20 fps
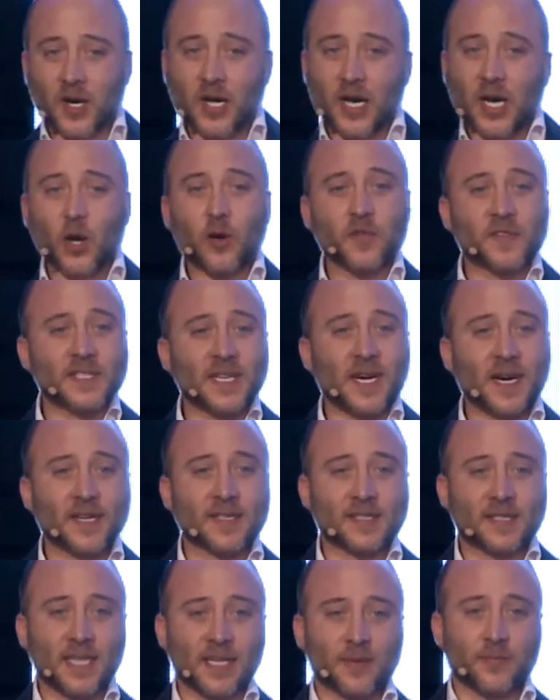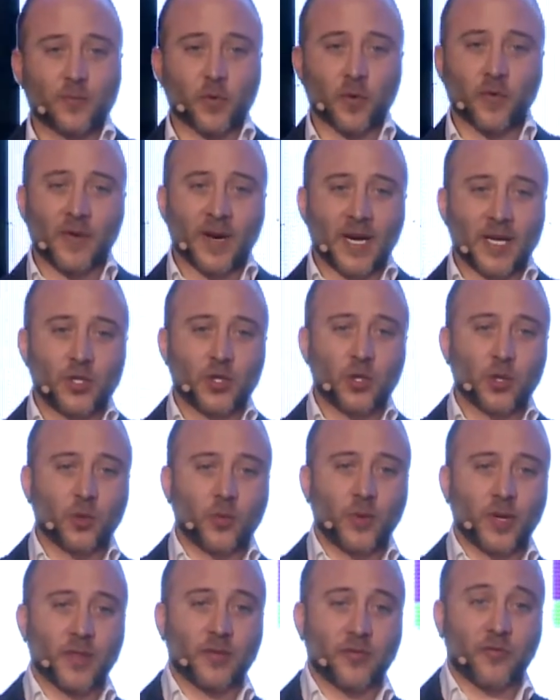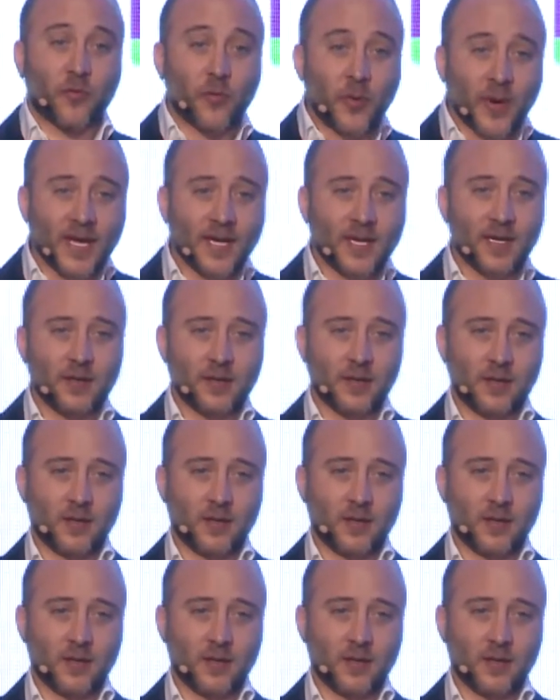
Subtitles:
a lot of sites that provide you with free